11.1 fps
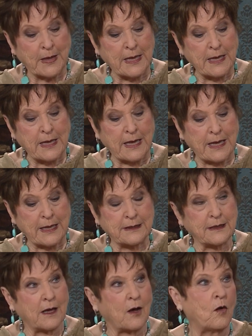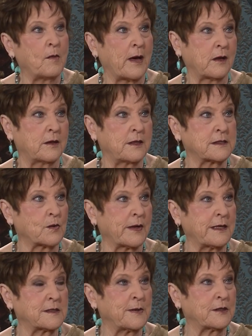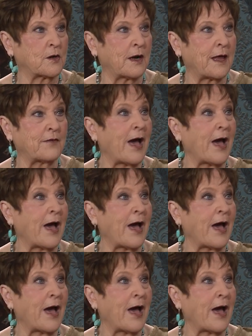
That was big. And oh my goodness, what He's meant to our life.